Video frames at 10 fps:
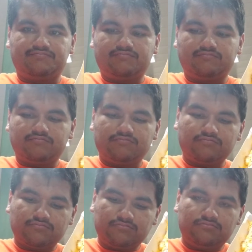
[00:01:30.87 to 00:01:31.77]

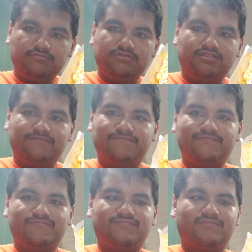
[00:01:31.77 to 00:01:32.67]

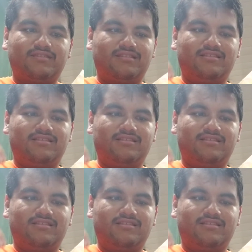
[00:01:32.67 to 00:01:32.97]
(no one is talking)